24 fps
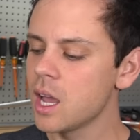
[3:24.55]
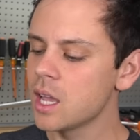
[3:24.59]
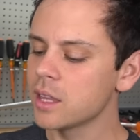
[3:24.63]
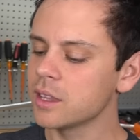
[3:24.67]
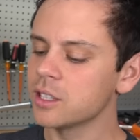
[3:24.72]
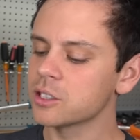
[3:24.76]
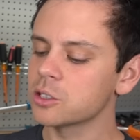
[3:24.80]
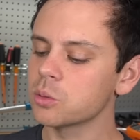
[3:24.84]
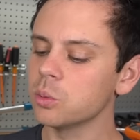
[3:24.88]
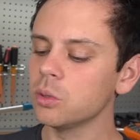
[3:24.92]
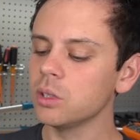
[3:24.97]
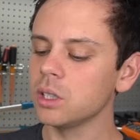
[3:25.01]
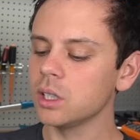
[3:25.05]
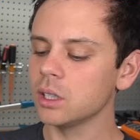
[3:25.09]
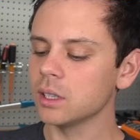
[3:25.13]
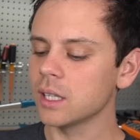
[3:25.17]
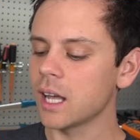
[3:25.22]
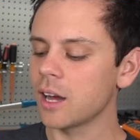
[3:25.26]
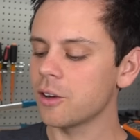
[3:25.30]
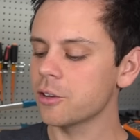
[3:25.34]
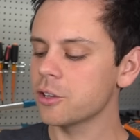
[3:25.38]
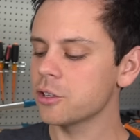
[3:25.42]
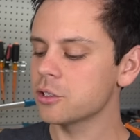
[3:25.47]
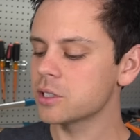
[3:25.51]
This will
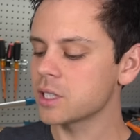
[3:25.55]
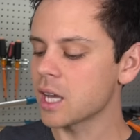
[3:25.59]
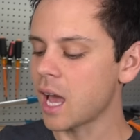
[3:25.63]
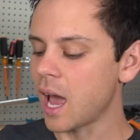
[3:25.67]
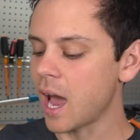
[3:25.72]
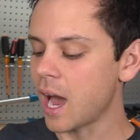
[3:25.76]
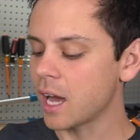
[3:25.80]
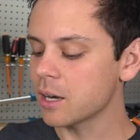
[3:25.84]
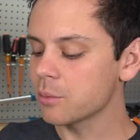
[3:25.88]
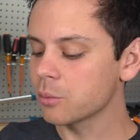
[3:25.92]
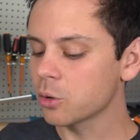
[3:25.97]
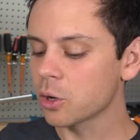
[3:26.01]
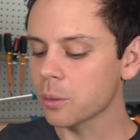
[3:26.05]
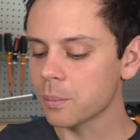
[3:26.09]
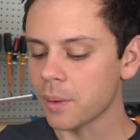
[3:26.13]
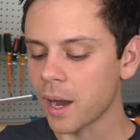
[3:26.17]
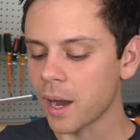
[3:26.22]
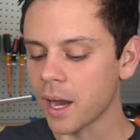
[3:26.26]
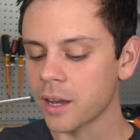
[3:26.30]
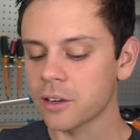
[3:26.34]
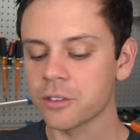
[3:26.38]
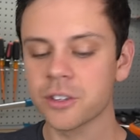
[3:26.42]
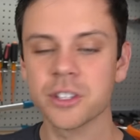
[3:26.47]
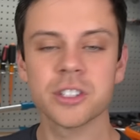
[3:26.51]
allow you to add more
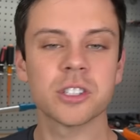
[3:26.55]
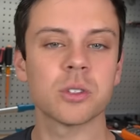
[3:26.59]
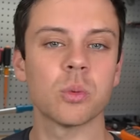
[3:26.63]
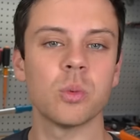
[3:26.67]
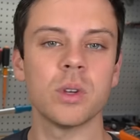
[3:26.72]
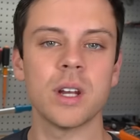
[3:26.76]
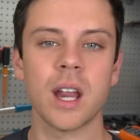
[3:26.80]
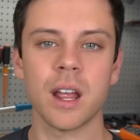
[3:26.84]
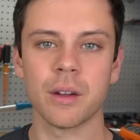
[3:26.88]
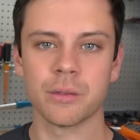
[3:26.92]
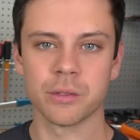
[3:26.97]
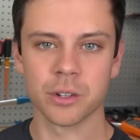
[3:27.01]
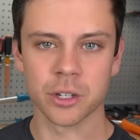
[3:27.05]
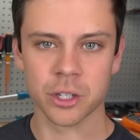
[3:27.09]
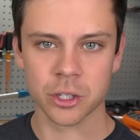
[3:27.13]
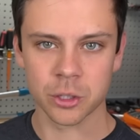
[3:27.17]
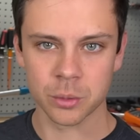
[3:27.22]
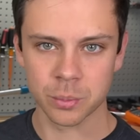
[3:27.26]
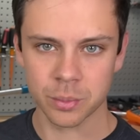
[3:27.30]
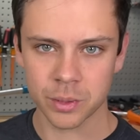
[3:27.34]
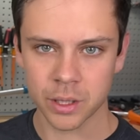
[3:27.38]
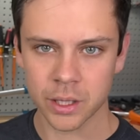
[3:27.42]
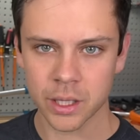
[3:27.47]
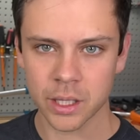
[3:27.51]
batteries whenever you
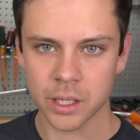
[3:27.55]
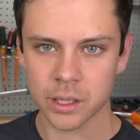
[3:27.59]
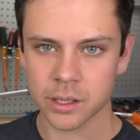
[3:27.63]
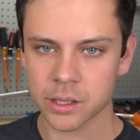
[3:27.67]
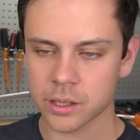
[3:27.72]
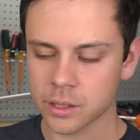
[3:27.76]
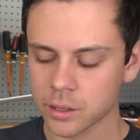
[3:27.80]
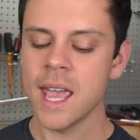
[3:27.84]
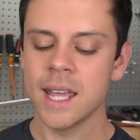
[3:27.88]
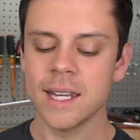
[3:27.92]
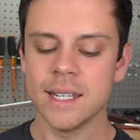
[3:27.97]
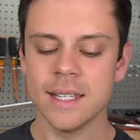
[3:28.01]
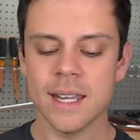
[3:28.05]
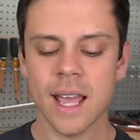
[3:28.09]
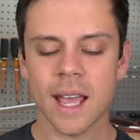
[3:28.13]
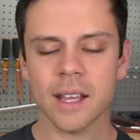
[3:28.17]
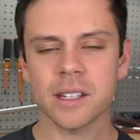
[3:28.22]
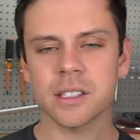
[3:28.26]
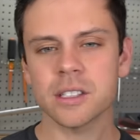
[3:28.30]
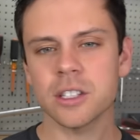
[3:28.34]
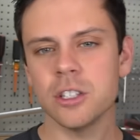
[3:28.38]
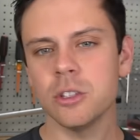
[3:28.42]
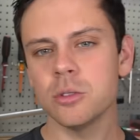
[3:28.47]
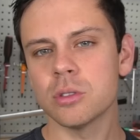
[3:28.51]
please.
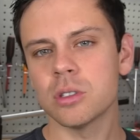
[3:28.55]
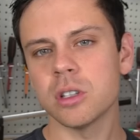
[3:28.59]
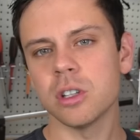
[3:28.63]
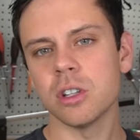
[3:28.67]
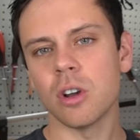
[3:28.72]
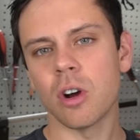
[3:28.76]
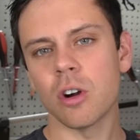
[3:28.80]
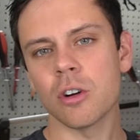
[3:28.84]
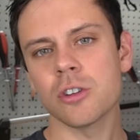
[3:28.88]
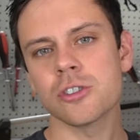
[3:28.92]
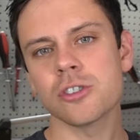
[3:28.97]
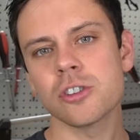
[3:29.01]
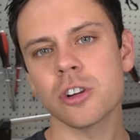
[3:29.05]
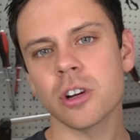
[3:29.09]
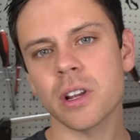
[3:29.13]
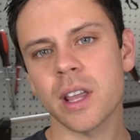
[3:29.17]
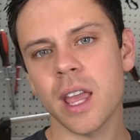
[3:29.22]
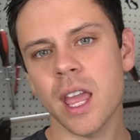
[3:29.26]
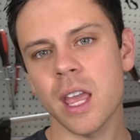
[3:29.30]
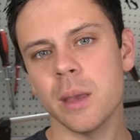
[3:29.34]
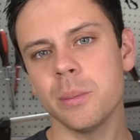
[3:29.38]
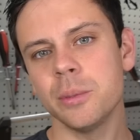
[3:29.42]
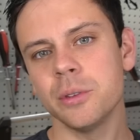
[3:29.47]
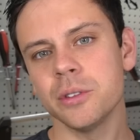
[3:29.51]
Next, use larger
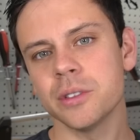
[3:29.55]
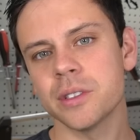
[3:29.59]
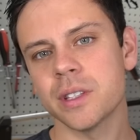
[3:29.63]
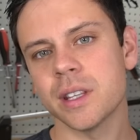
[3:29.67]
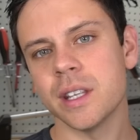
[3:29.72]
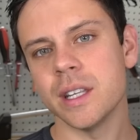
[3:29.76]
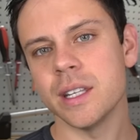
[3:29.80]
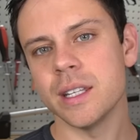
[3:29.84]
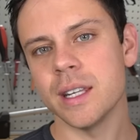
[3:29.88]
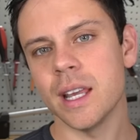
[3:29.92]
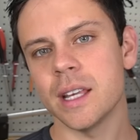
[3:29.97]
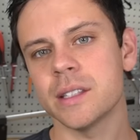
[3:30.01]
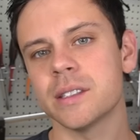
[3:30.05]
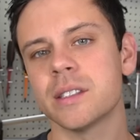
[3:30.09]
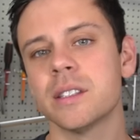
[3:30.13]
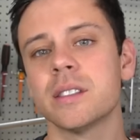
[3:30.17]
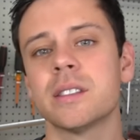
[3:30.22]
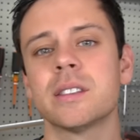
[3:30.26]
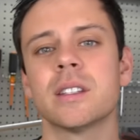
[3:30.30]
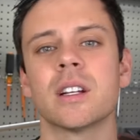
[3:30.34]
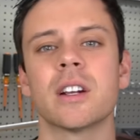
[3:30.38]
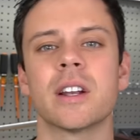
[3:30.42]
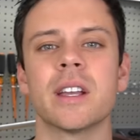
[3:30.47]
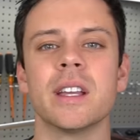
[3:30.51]
cables than
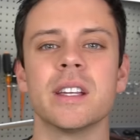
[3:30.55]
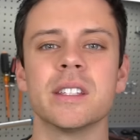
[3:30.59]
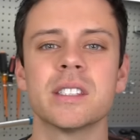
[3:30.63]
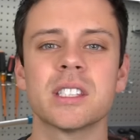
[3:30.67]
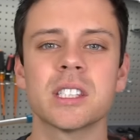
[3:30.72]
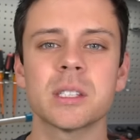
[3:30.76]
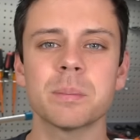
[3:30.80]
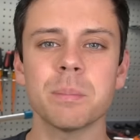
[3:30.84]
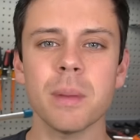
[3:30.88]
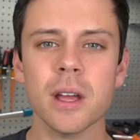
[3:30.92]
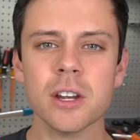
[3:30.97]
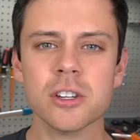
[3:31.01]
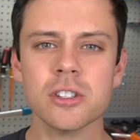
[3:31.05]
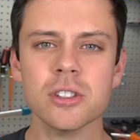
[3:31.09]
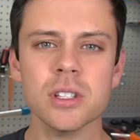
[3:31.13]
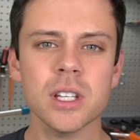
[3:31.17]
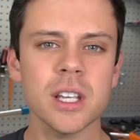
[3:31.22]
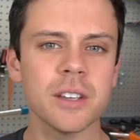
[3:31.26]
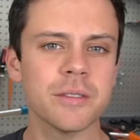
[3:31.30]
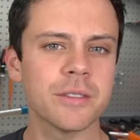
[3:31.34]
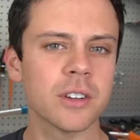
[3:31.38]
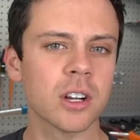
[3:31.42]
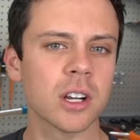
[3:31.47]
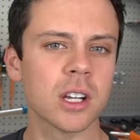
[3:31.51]
necessary, especially
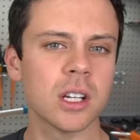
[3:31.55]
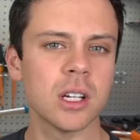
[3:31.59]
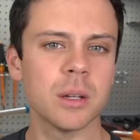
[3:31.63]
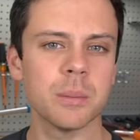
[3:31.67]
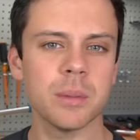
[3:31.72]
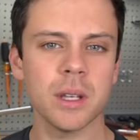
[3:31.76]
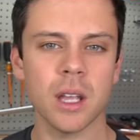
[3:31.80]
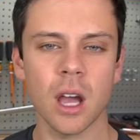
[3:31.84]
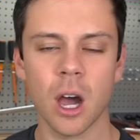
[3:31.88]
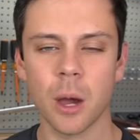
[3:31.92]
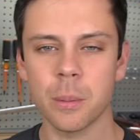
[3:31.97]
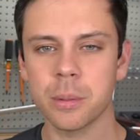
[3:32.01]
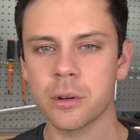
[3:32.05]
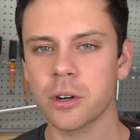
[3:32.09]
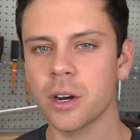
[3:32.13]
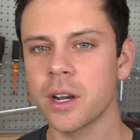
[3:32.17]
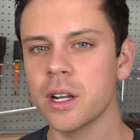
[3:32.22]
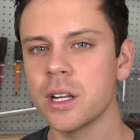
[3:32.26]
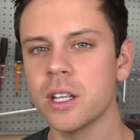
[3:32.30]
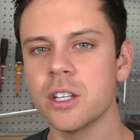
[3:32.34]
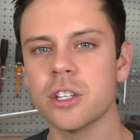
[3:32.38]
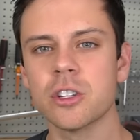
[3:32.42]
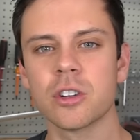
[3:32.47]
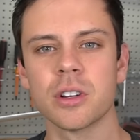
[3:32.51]
if you're going to be
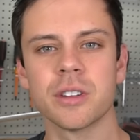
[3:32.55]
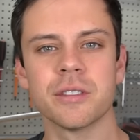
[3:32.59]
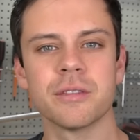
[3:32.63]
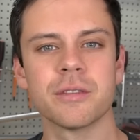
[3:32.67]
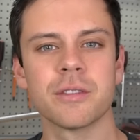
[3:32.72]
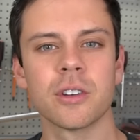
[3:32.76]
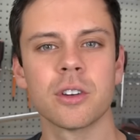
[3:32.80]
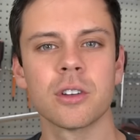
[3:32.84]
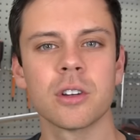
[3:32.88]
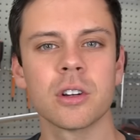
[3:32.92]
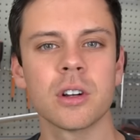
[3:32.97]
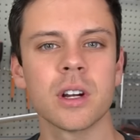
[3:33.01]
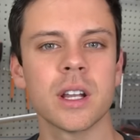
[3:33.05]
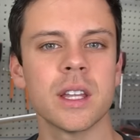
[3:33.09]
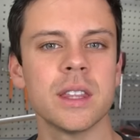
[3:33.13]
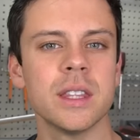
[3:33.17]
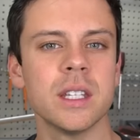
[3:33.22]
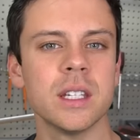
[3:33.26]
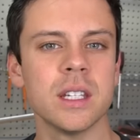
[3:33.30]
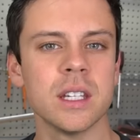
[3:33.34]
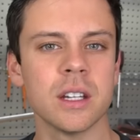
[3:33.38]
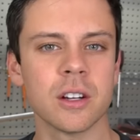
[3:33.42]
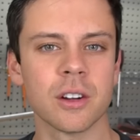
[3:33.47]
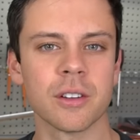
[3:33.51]
upgrading your inverter in the
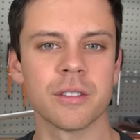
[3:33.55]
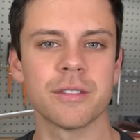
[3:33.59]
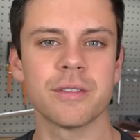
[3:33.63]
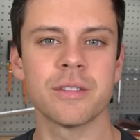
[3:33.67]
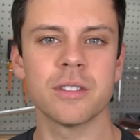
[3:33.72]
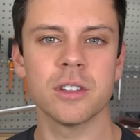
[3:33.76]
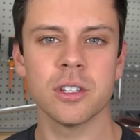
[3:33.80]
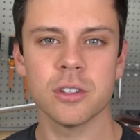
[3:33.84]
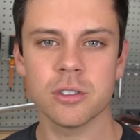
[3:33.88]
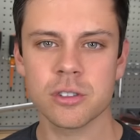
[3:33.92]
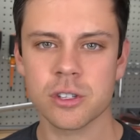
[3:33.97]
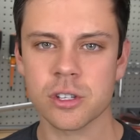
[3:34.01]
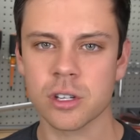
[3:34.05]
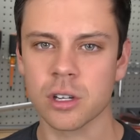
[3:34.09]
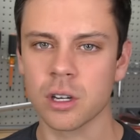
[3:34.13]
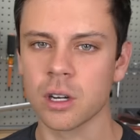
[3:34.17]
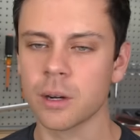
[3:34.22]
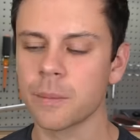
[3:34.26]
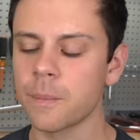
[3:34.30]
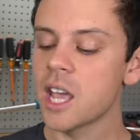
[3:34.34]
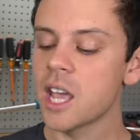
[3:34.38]
near future.